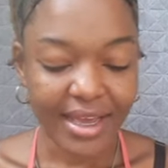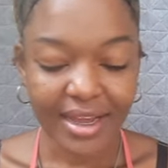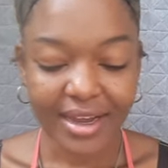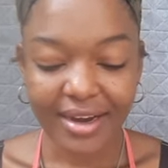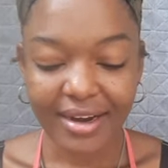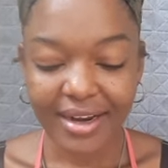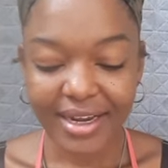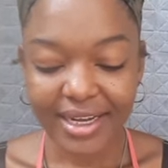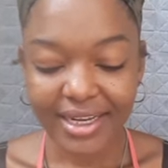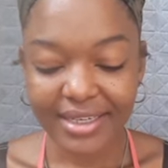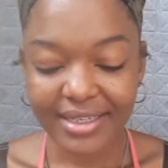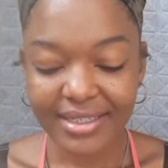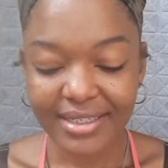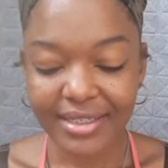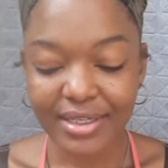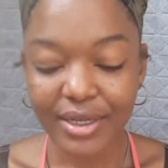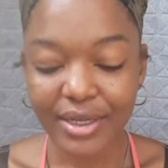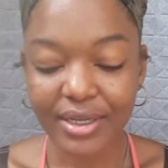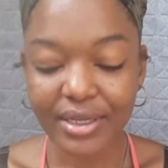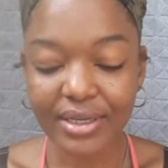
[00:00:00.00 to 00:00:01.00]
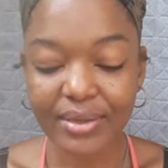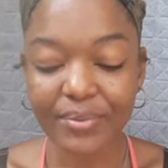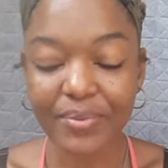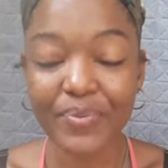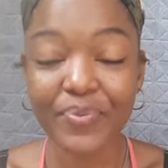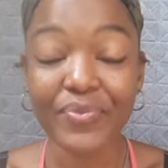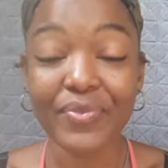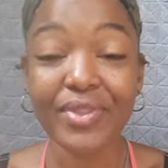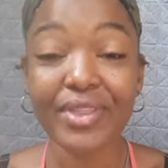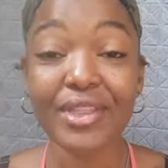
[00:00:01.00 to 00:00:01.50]
All right.
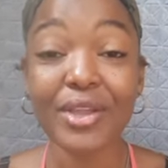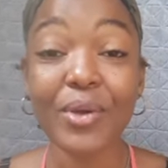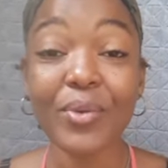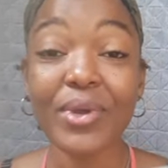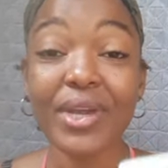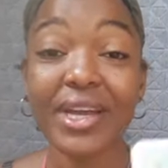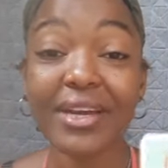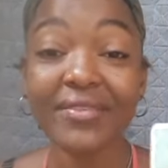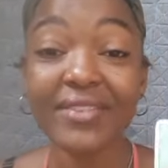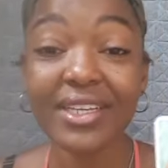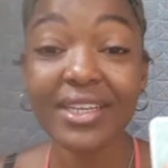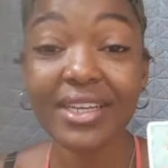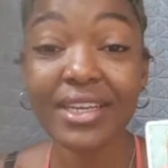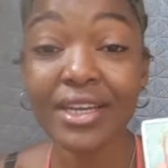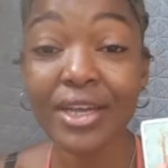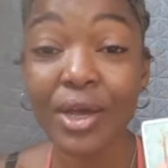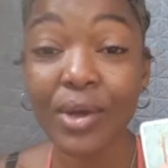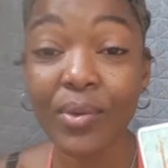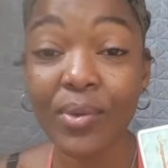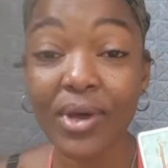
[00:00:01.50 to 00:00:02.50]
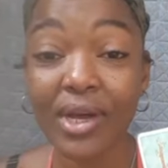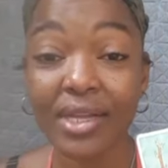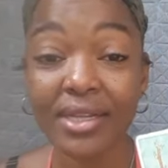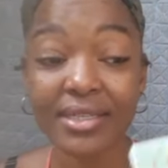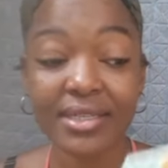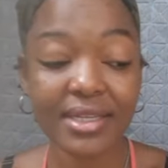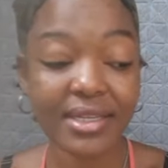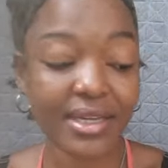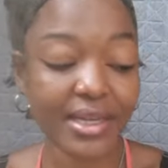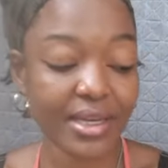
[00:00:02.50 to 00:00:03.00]
Now we have the King of
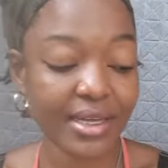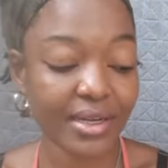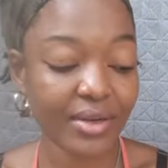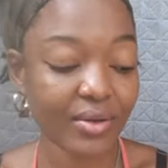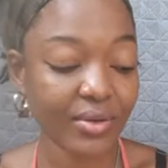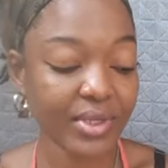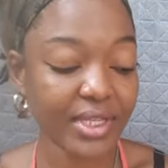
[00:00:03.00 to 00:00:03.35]
Wands again.